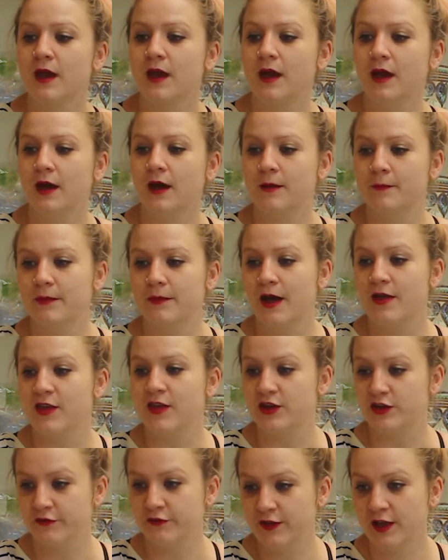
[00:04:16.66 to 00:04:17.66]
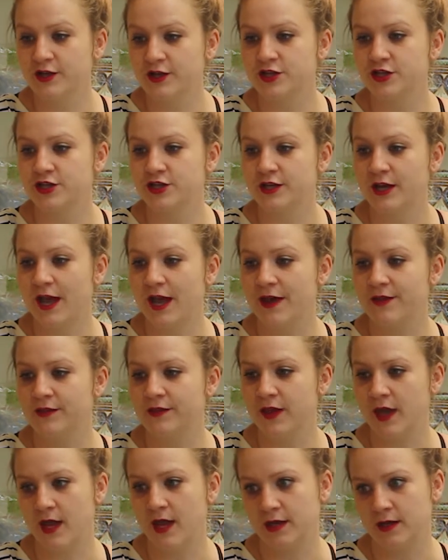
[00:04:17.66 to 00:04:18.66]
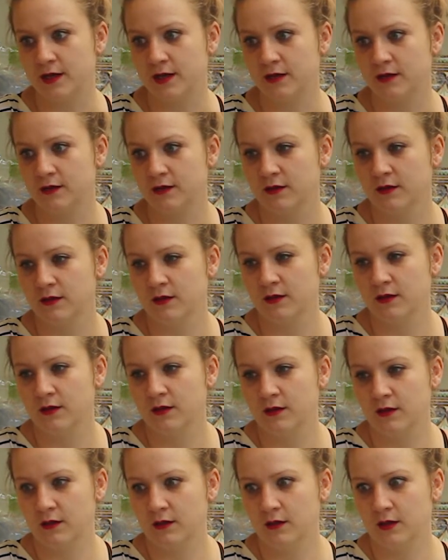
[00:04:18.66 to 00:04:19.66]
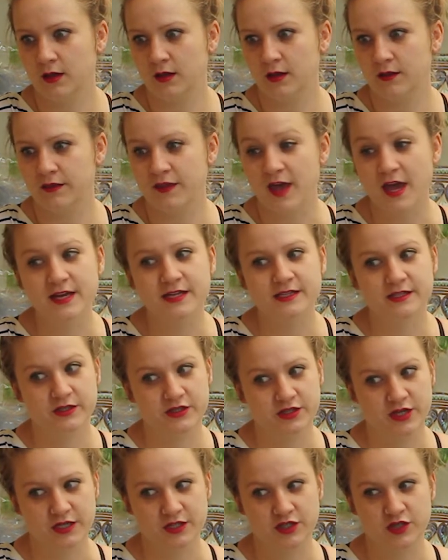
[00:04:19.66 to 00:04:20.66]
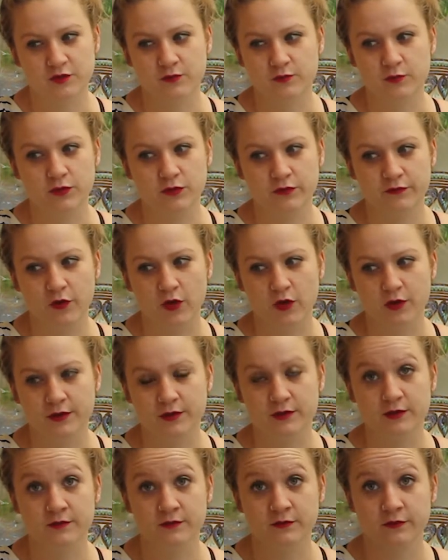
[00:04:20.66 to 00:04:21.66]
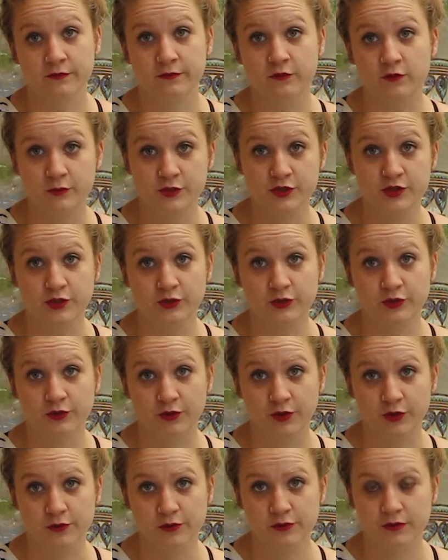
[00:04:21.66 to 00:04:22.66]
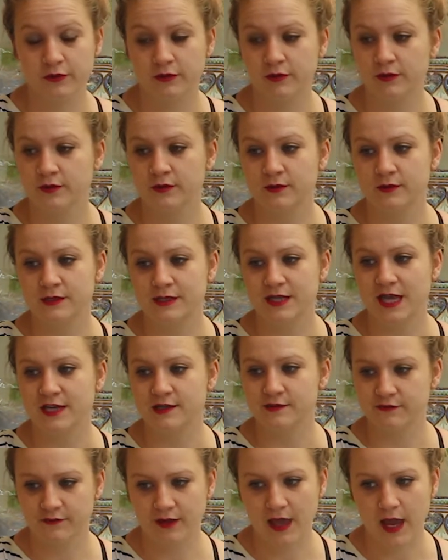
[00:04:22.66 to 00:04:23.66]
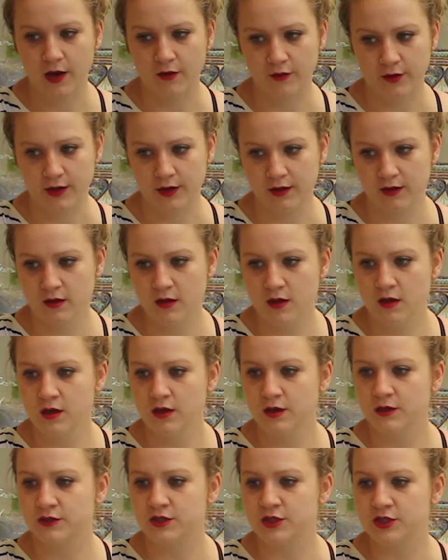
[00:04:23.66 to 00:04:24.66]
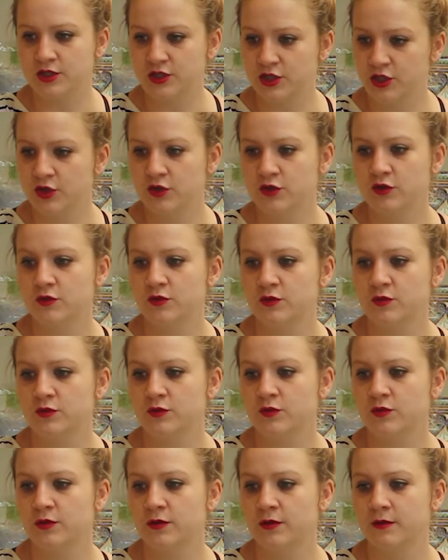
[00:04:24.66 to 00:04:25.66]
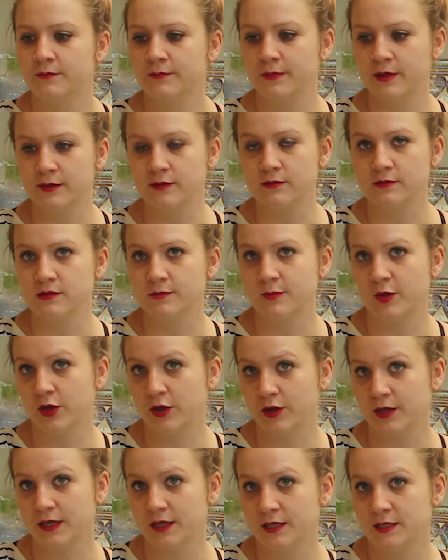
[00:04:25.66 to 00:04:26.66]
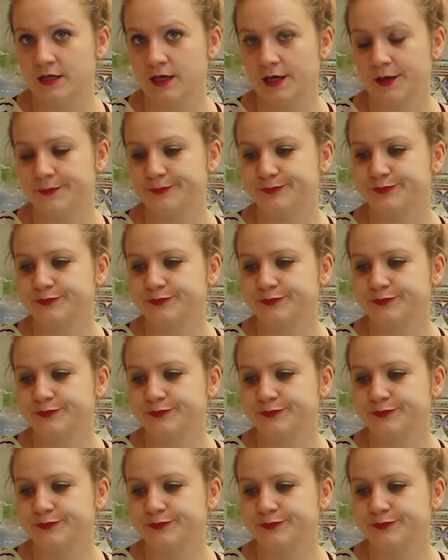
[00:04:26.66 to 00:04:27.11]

And then you flush, and then it suggests you move on for mature growth / flowering to 2 mils per litre.